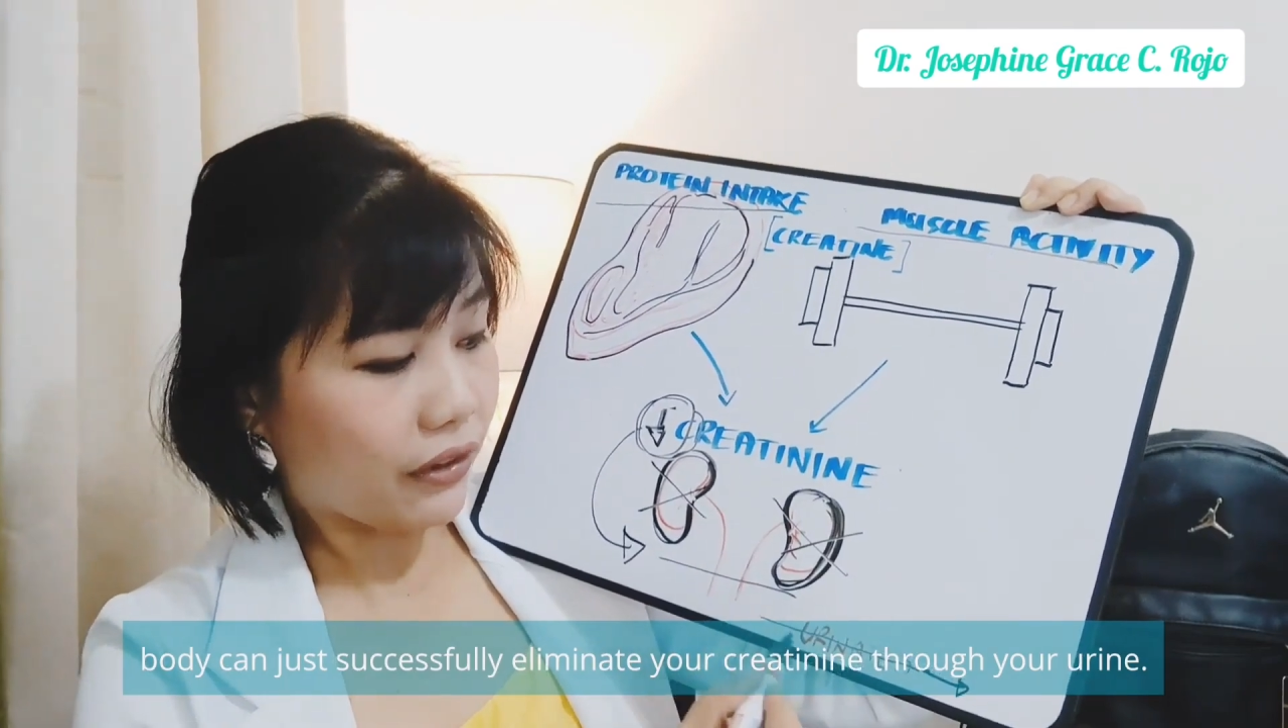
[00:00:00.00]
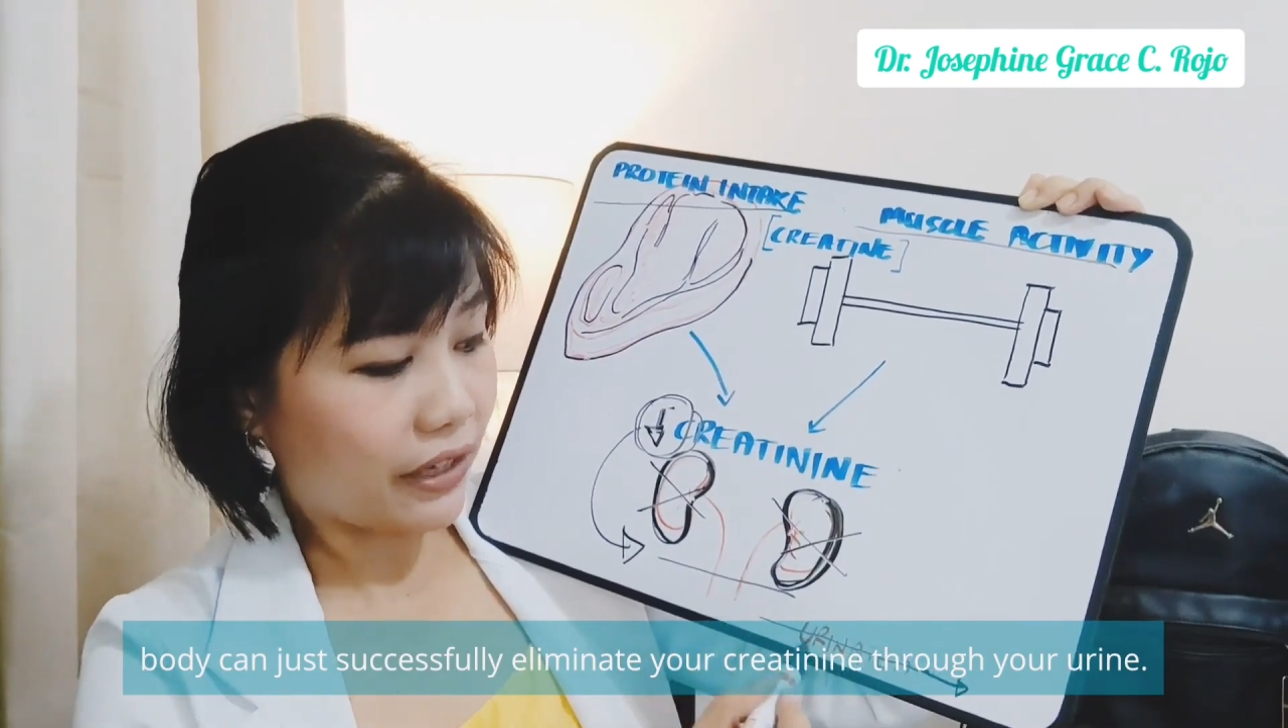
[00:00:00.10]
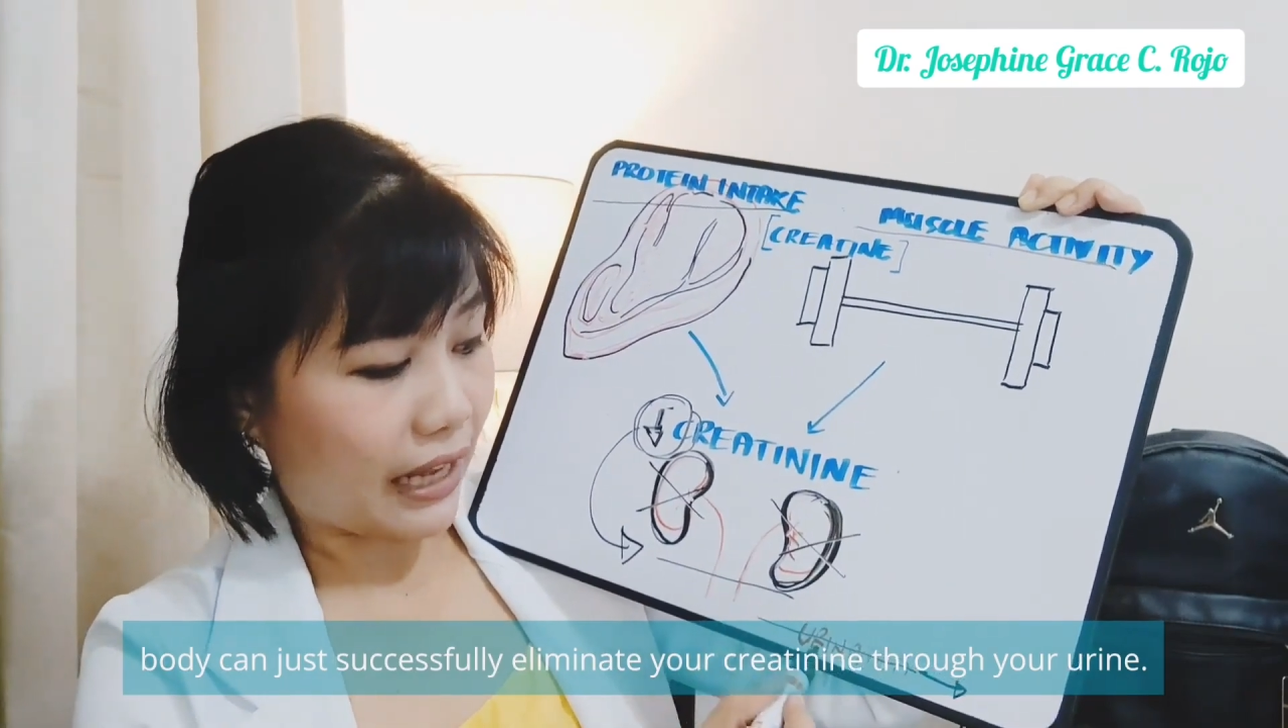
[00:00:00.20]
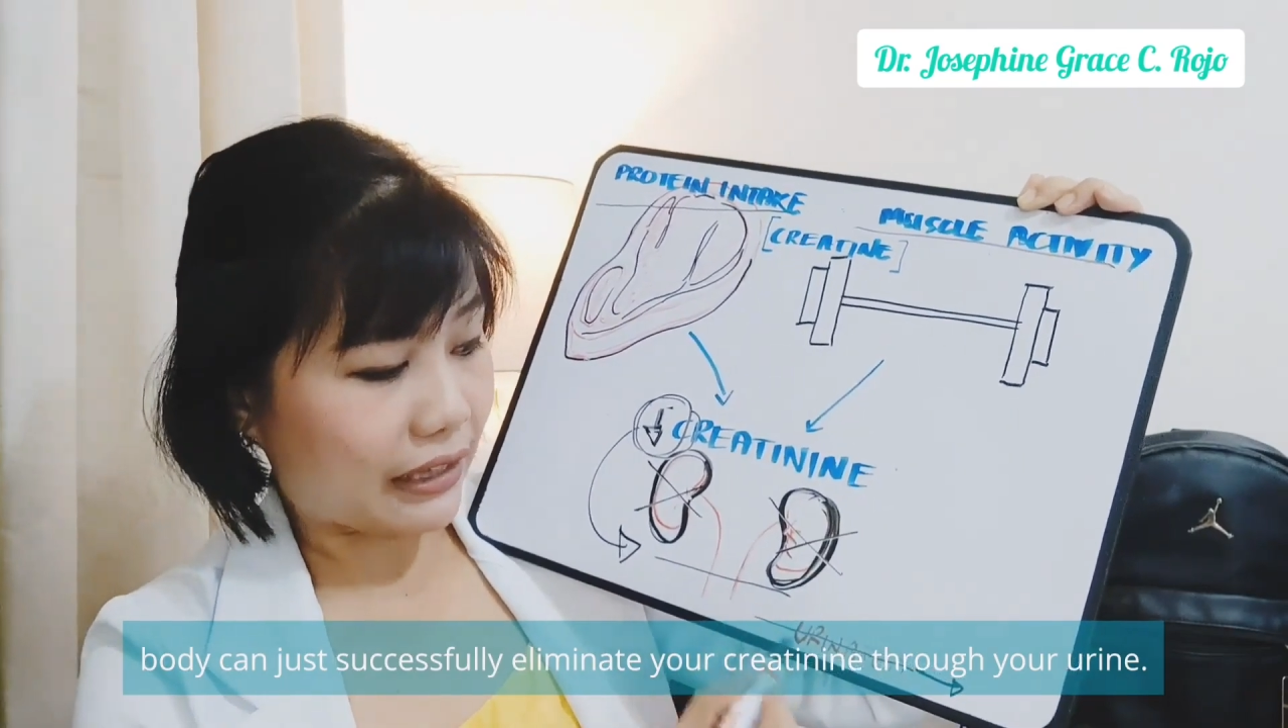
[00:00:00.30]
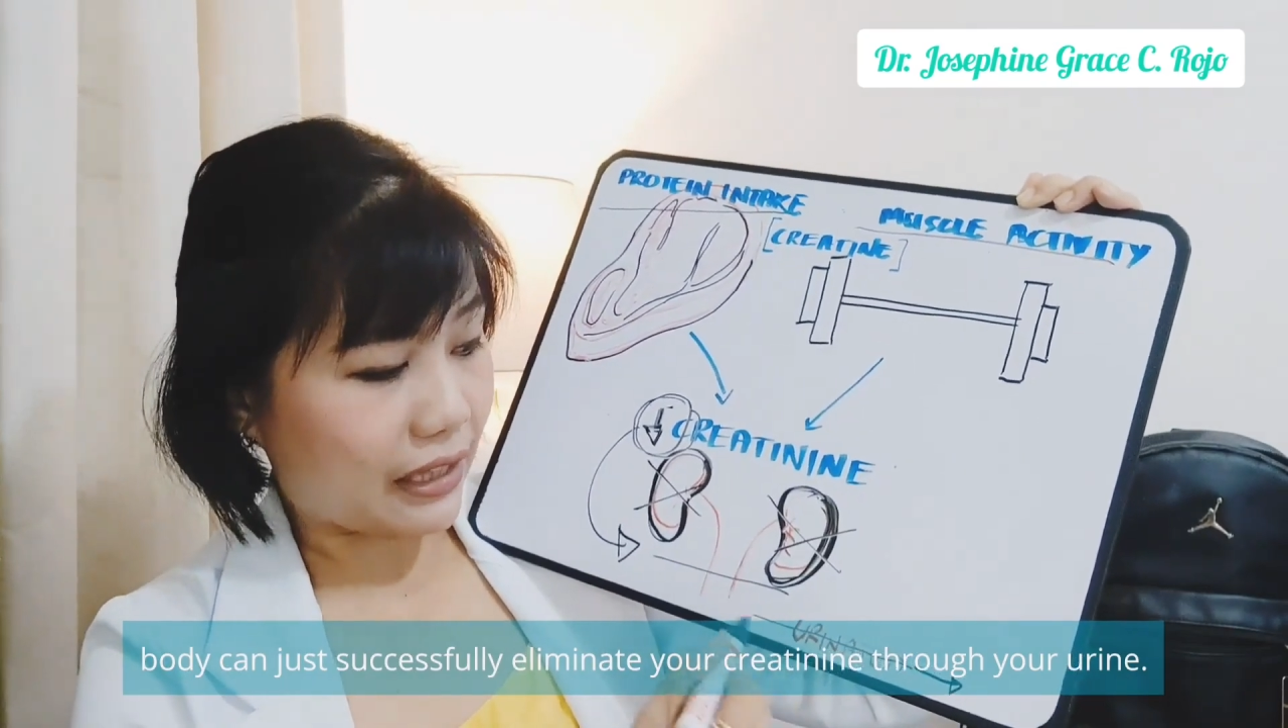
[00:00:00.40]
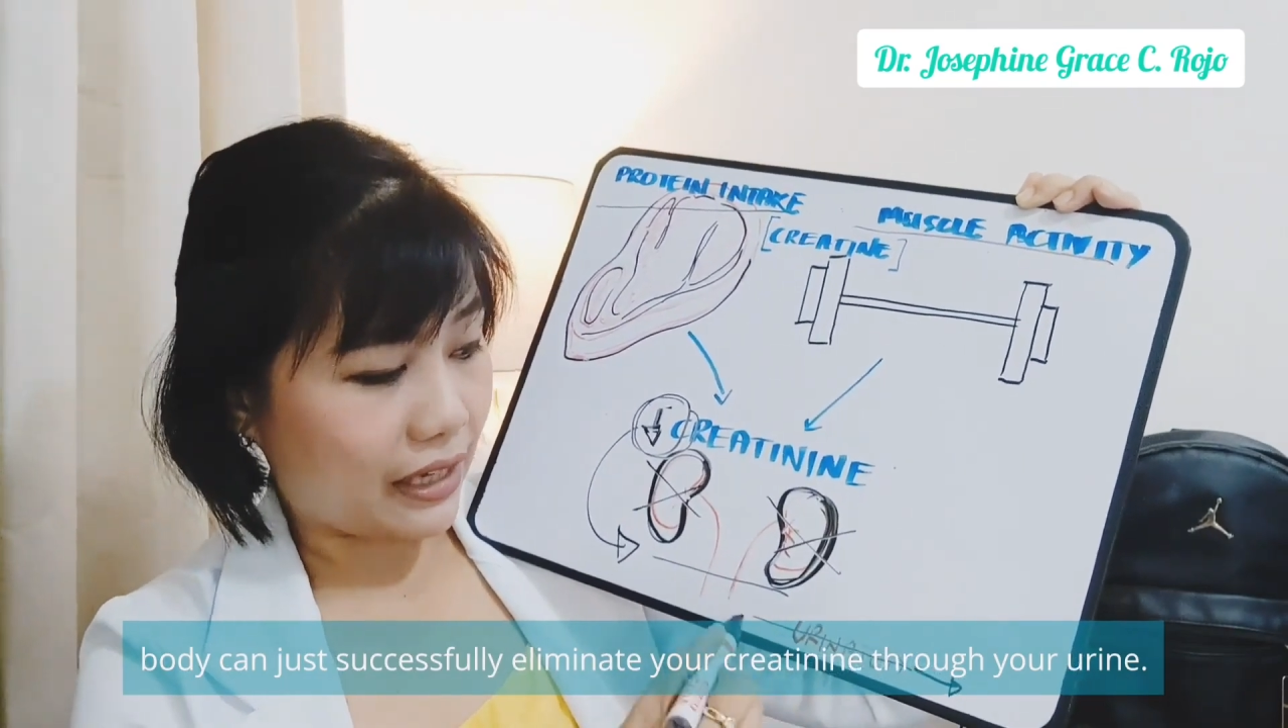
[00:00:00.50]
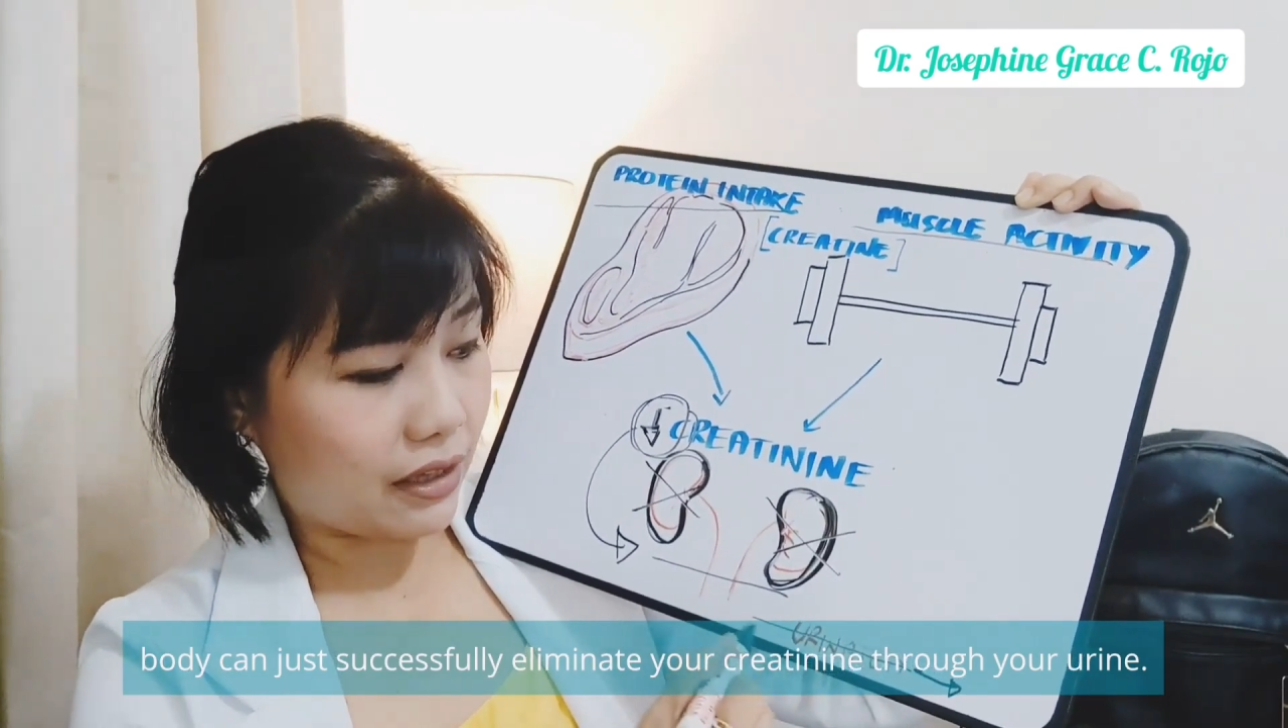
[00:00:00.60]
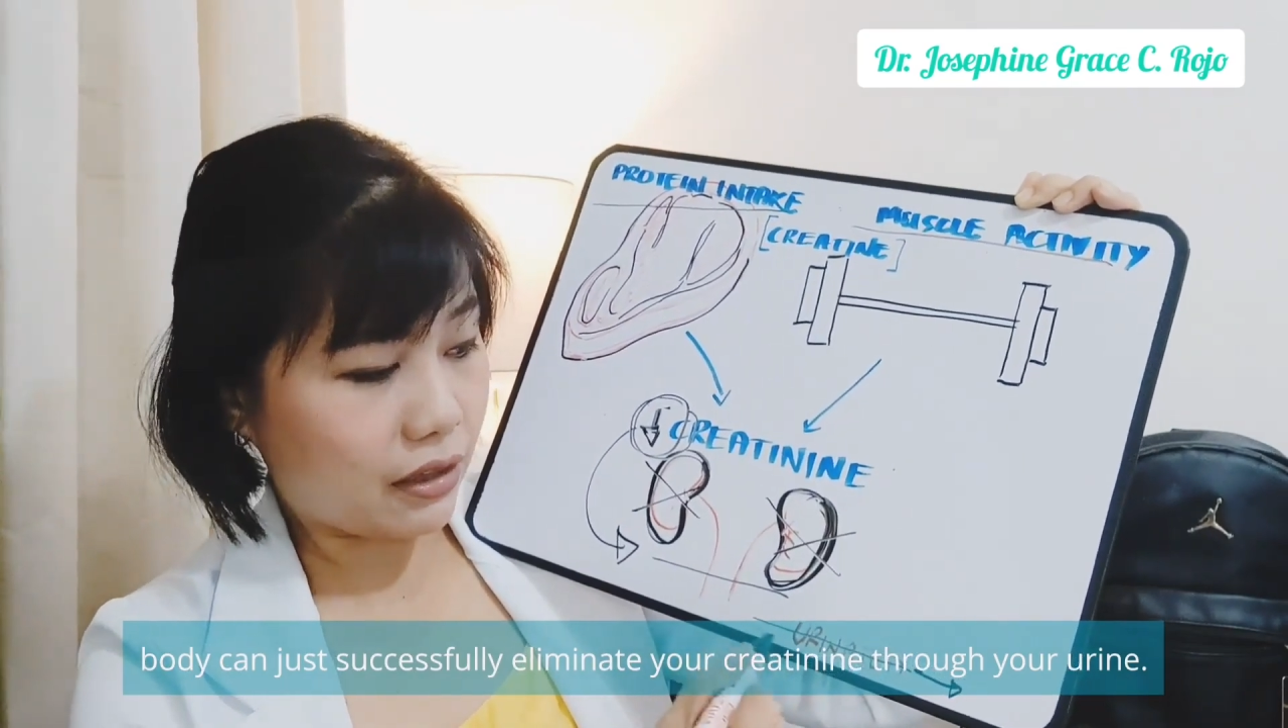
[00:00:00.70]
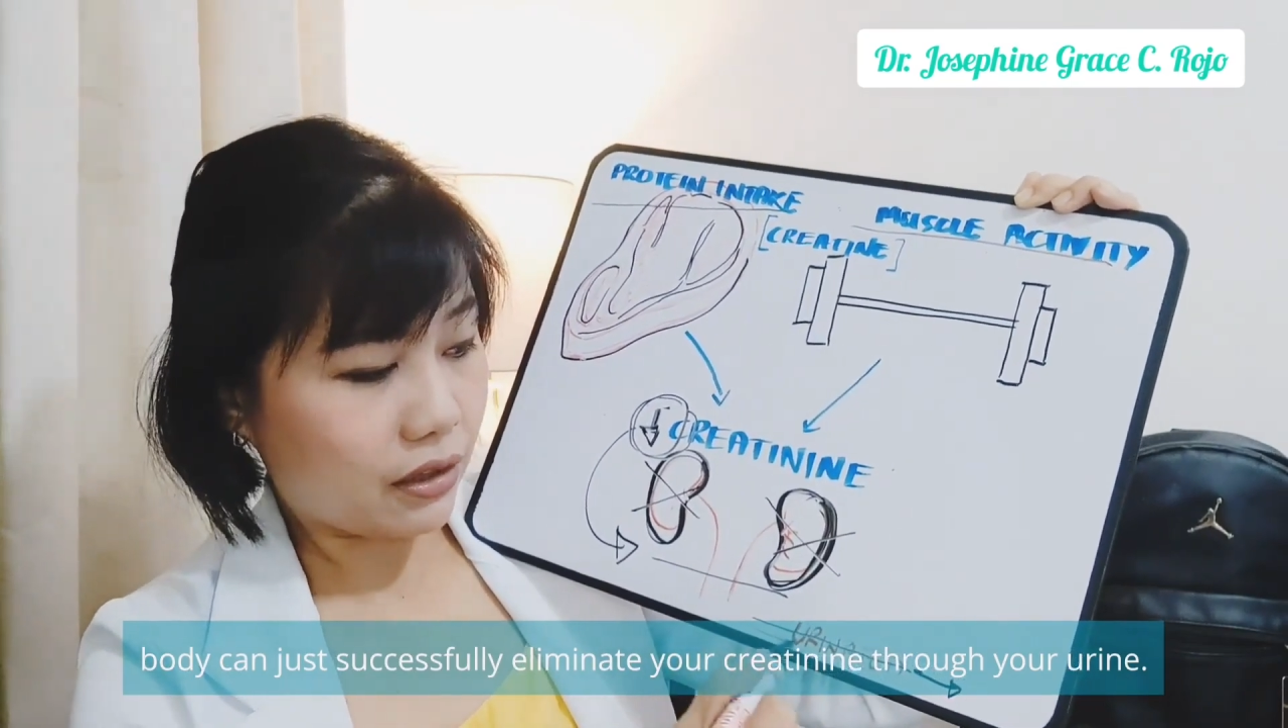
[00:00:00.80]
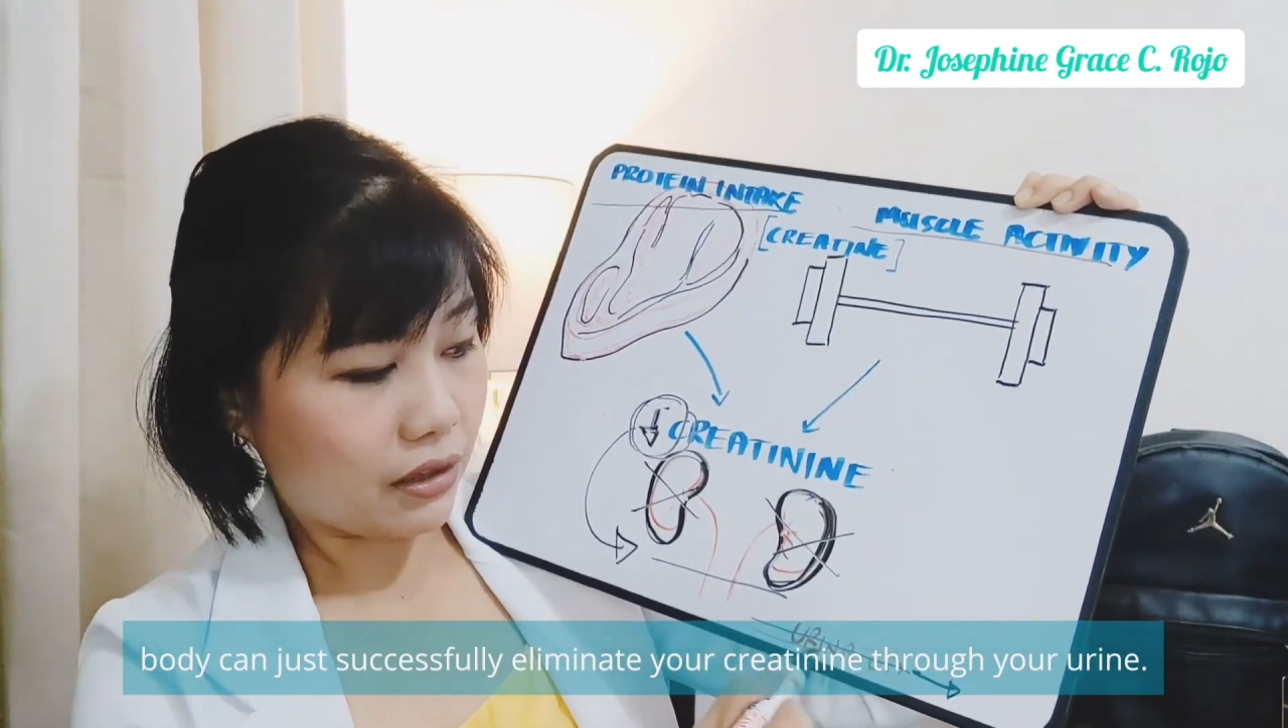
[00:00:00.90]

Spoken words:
creatinine